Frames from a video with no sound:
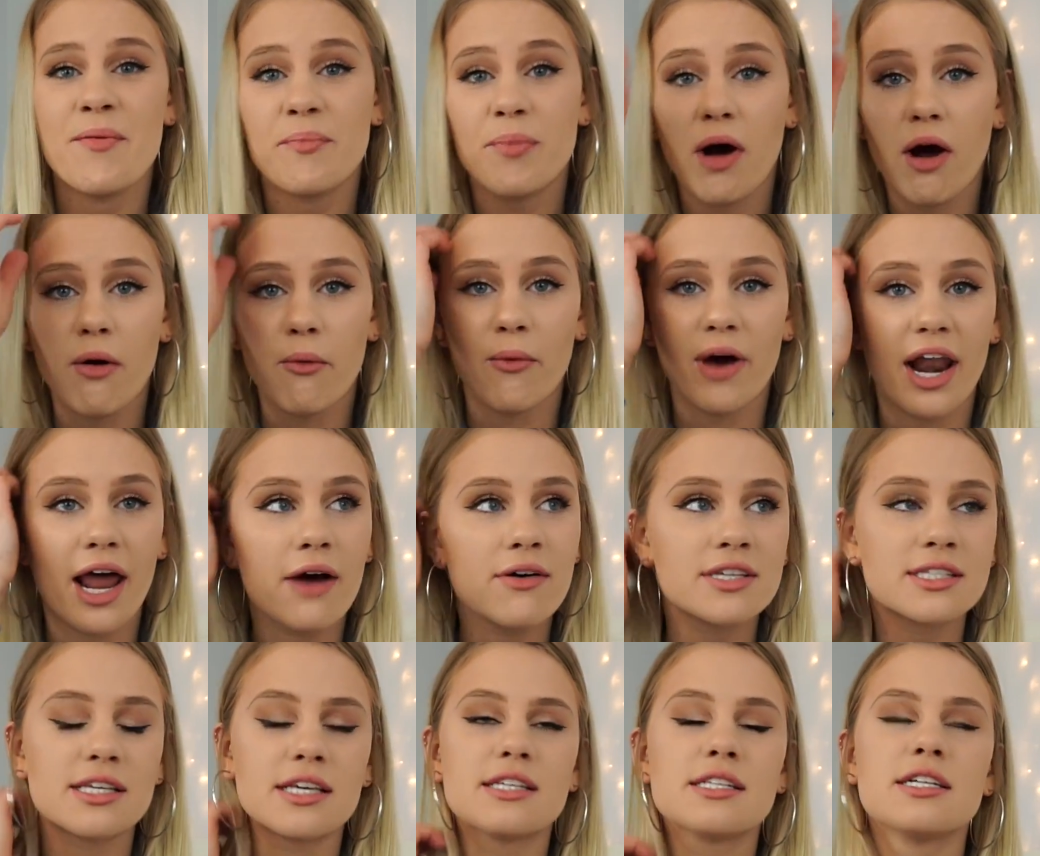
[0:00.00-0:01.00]
But when I
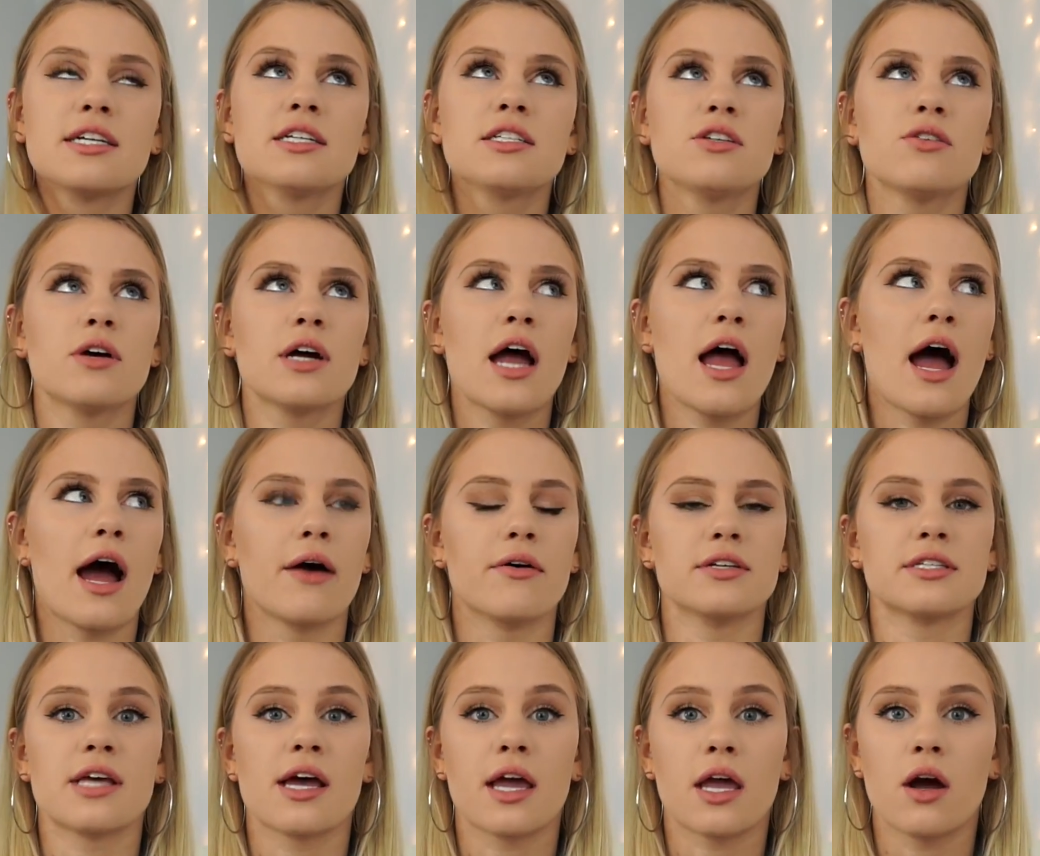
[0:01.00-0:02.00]
was listening to it, I
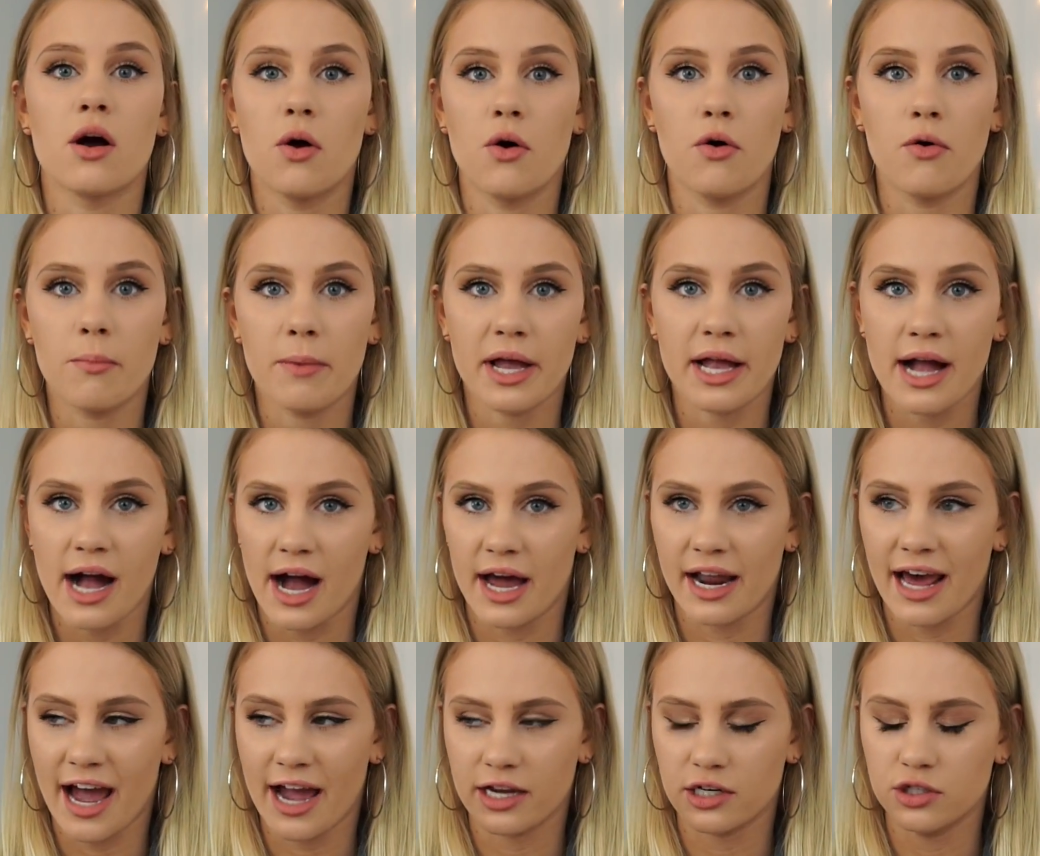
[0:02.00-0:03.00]
was like, oh my
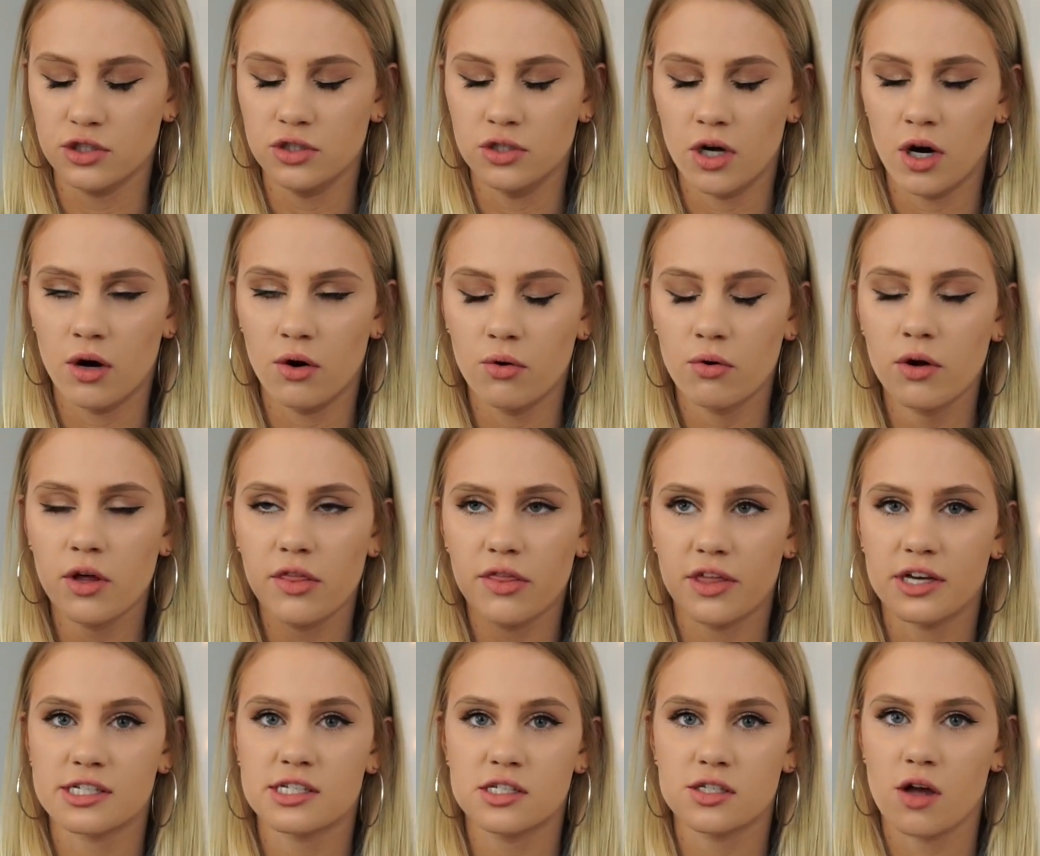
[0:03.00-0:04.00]
god, I know
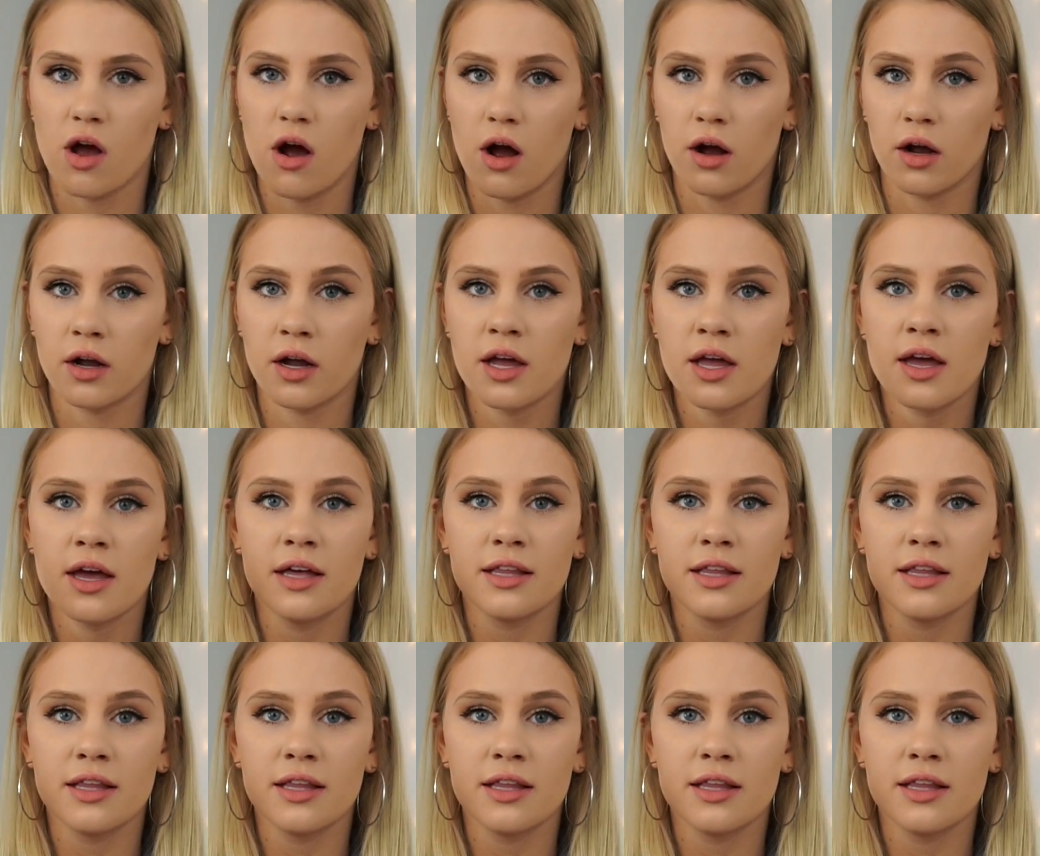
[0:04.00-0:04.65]
this song.